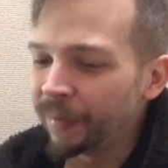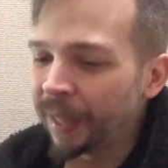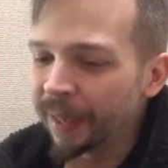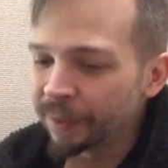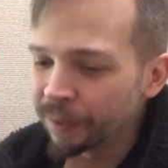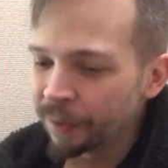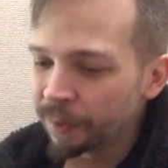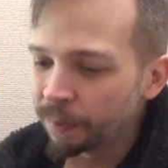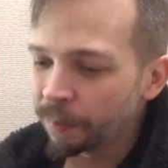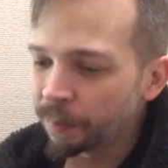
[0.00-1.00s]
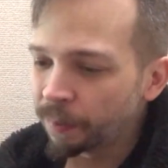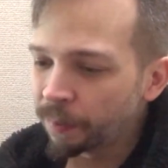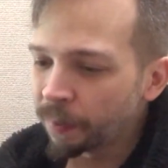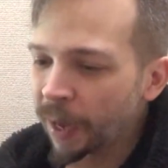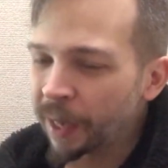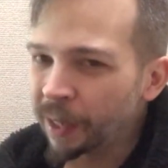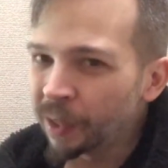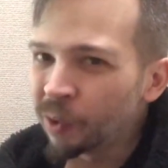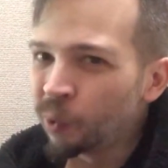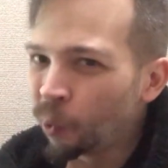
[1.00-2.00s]
that a
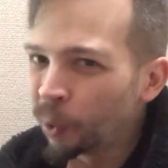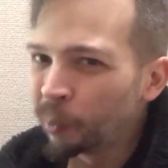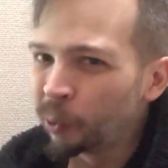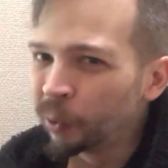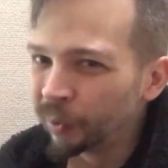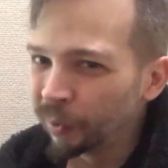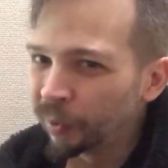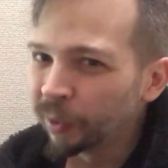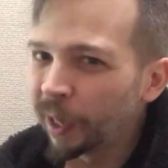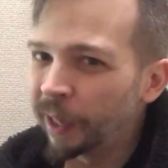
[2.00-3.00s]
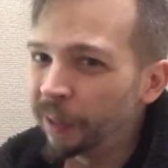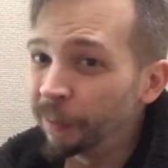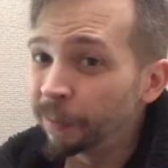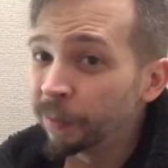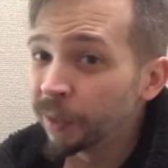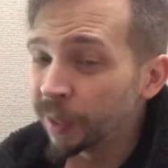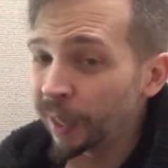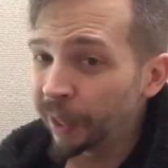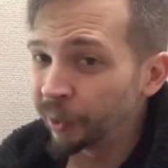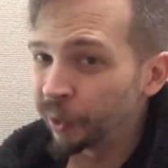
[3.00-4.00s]
normal kind of
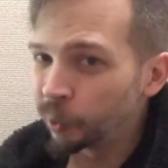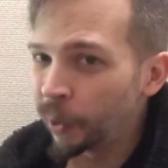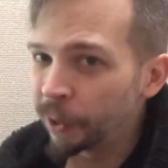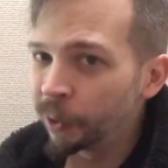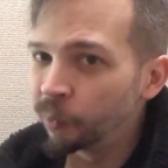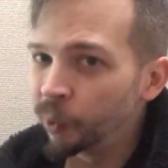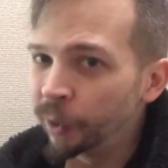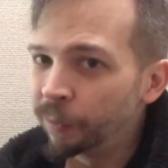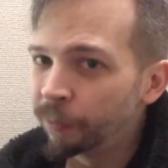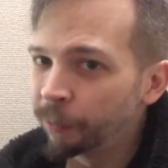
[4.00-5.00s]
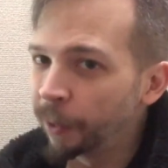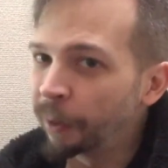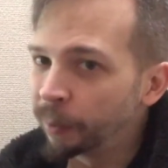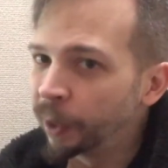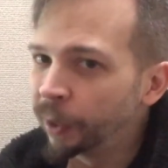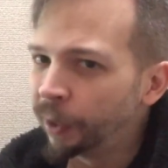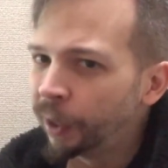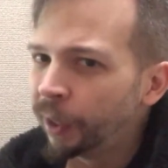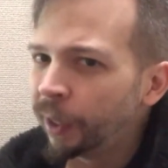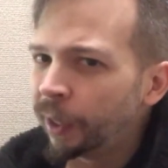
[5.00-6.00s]
societal situation would frown upon
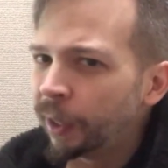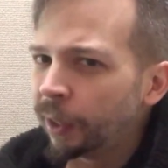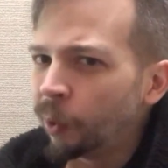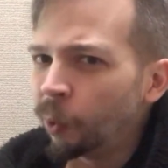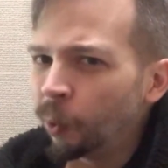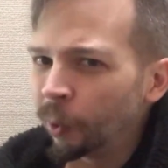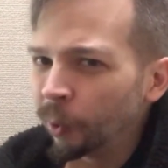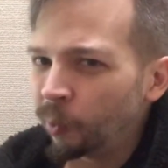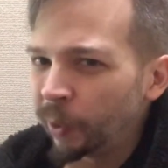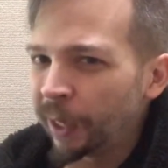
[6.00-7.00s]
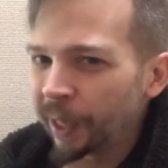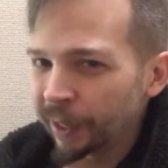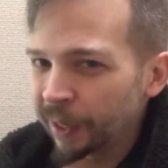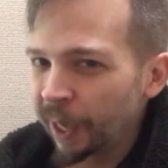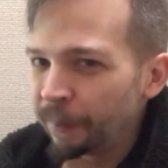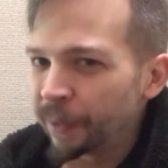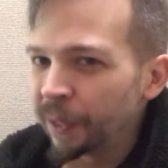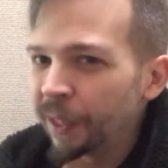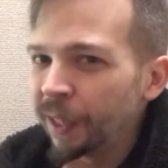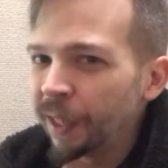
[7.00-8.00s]
or would not
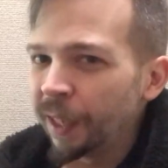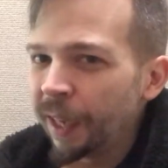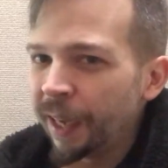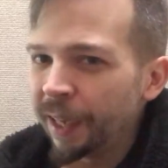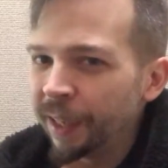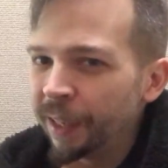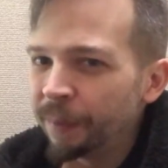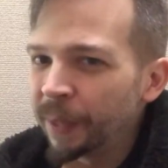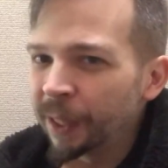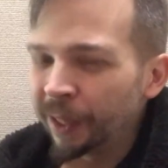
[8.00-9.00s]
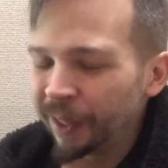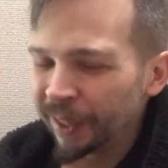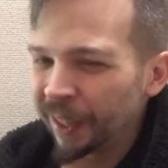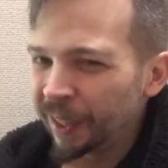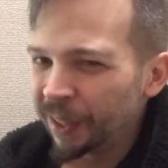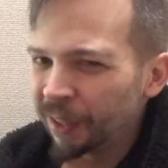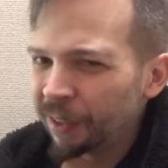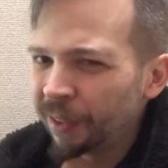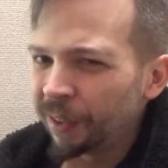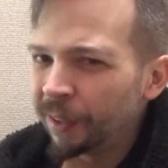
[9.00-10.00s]
accept because it's
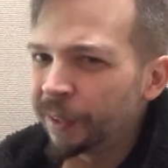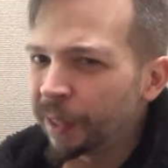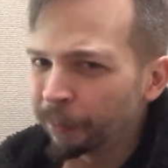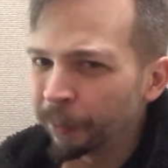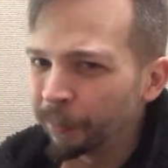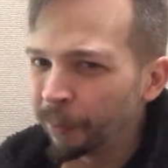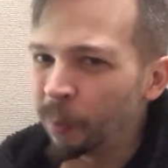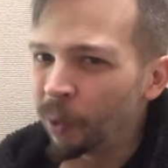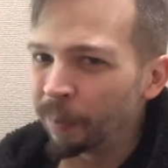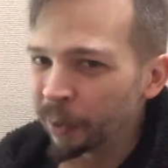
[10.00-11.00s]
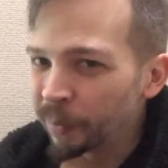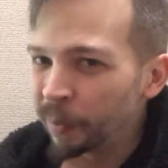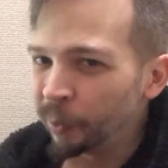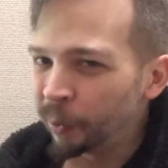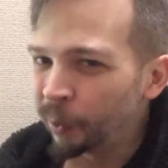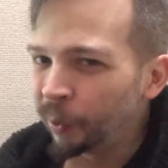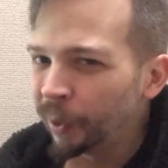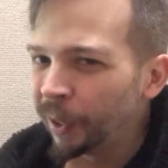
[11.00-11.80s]
different from what most people do.